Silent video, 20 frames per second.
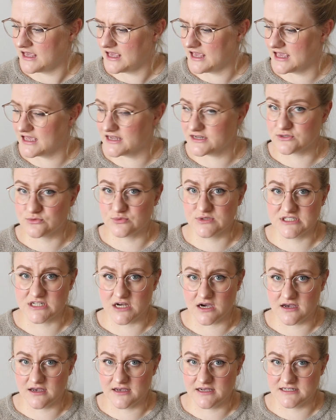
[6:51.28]
And we
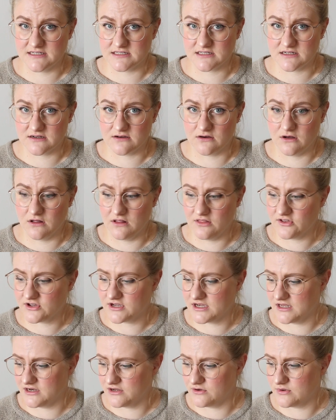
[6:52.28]
dyed all the
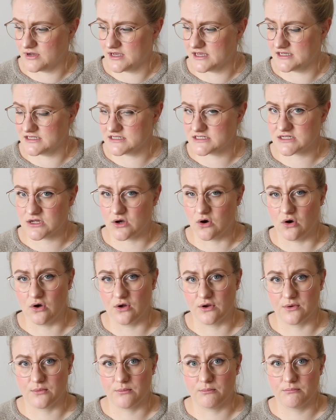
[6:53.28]
colorways
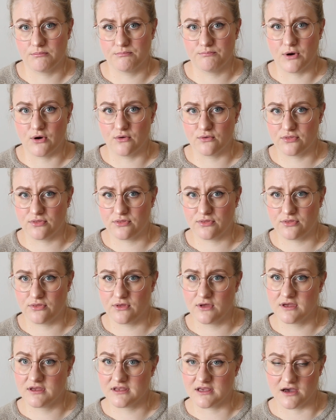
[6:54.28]
on both
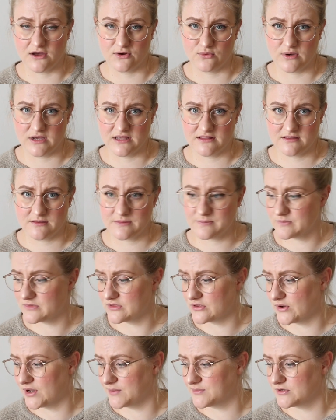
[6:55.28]
yarn weights.
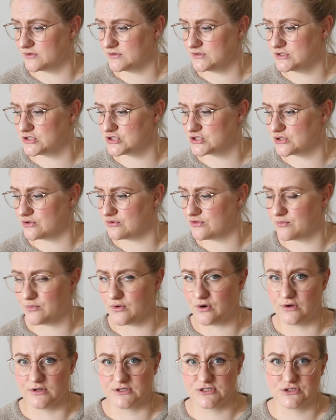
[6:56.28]
So I'm going to show them
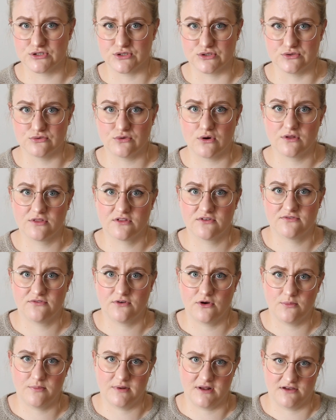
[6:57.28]
all to you on the
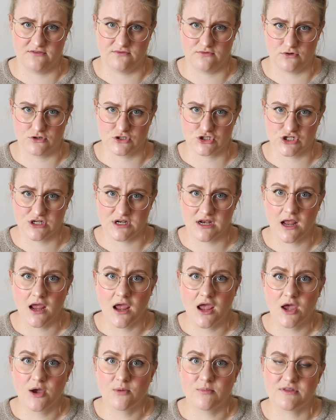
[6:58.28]
4-ply version,
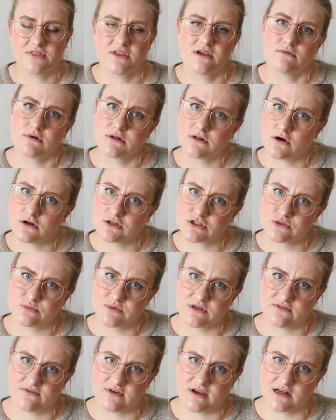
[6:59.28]
but they will also
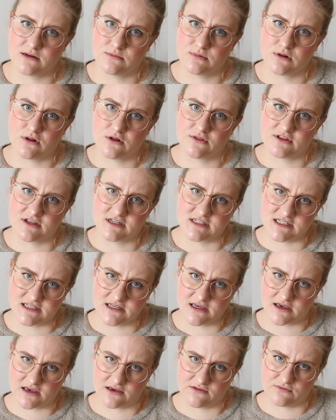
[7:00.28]
be available on the
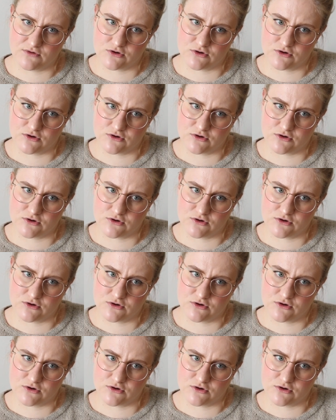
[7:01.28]
DK